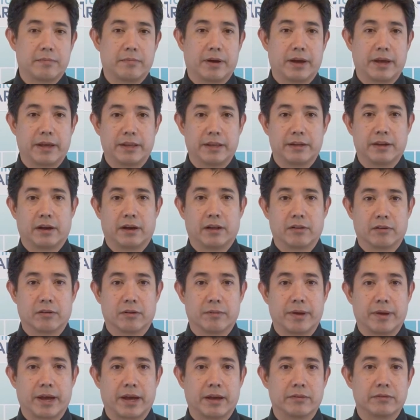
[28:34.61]
by a dollar
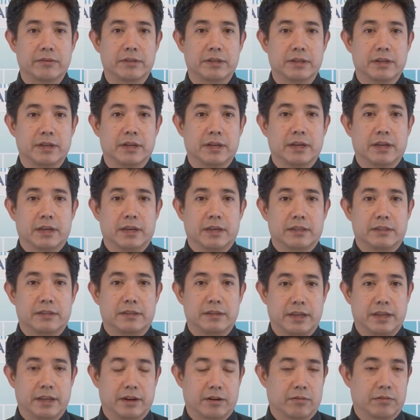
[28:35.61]
amount to
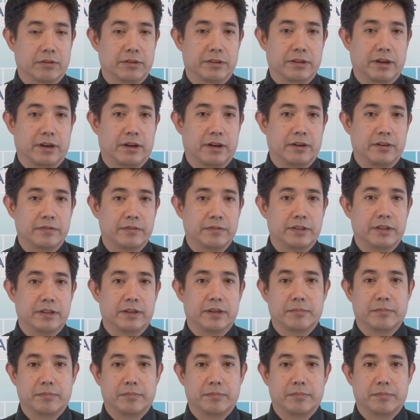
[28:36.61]
get it resolved,